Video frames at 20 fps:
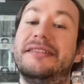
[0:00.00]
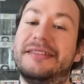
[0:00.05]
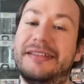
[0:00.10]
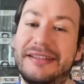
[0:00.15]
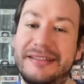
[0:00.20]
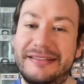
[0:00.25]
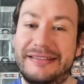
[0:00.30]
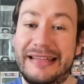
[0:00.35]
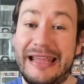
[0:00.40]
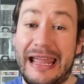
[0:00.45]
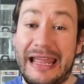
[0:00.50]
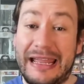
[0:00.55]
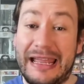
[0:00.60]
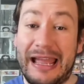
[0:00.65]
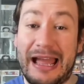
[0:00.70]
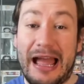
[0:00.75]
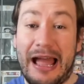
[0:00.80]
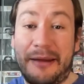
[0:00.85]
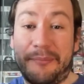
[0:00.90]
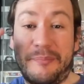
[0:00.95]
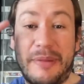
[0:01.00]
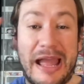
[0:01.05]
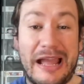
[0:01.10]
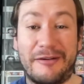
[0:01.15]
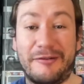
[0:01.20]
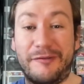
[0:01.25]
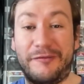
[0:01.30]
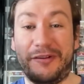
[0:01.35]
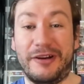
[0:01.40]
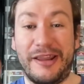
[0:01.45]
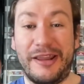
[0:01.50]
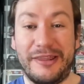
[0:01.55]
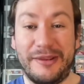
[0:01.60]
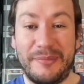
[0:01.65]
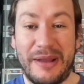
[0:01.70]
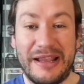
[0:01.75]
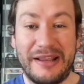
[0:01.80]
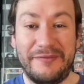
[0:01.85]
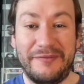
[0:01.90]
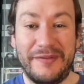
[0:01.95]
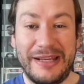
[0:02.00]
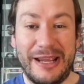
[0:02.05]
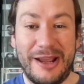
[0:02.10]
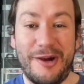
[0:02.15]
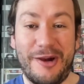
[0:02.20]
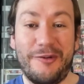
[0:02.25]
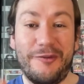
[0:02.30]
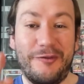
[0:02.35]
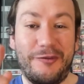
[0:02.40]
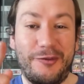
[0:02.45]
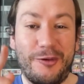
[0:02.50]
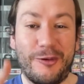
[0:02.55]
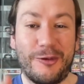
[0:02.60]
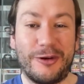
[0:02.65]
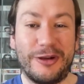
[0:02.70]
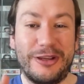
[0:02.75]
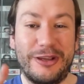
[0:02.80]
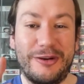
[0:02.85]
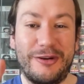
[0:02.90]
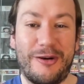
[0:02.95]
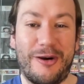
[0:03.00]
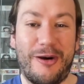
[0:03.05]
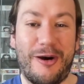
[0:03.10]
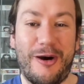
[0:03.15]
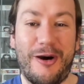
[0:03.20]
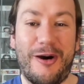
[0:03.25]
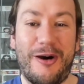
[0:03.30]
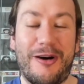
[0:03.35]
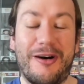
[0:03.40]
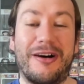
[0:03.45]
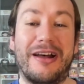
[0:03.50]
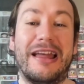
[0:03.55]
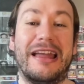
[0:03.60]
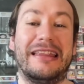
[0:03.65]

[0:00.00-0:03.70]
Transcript: Today, I'm back with another mega video for you all.